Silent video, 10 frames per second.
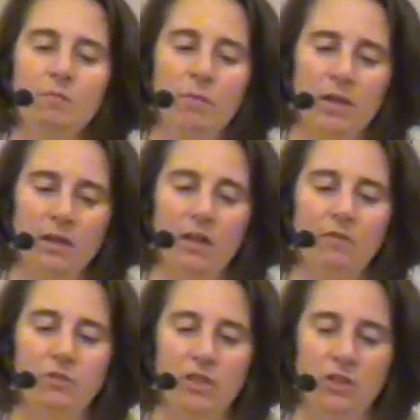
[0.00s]
in the middle
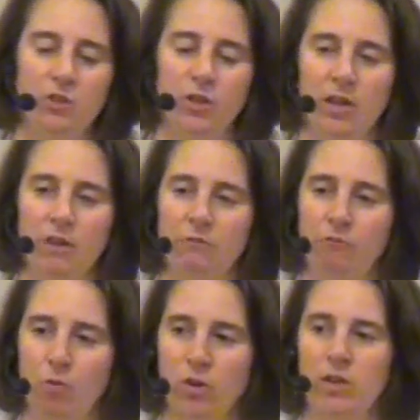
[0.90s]
of teaching a
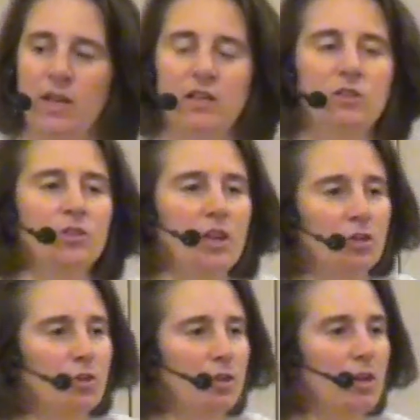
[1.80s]
4-day
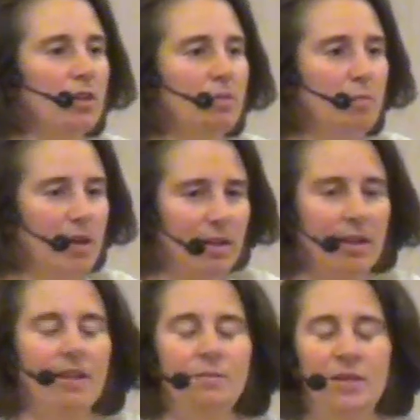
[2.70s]
section on the
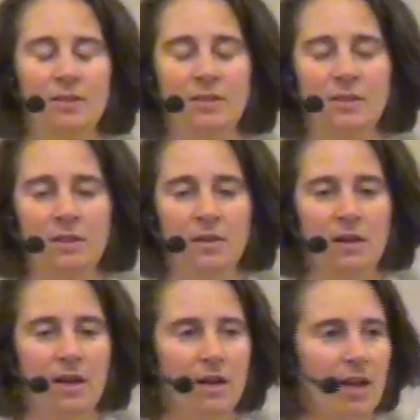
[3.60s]
metal element.
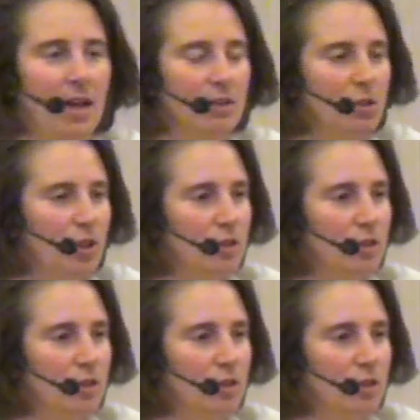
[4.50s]
And I had